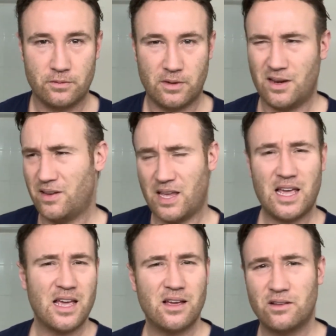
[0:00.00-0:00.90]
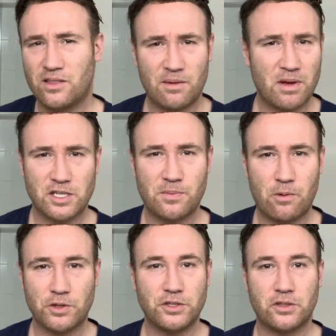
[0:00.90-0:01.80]
I don't care that much
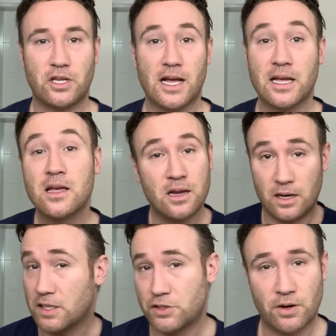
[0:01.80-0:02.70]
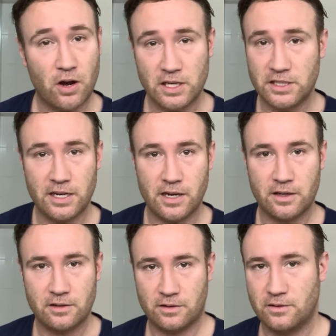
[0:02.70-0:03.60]
about what you look like unless you're
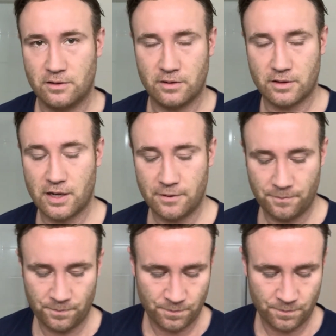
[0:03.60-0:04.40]
unhygienic, okay?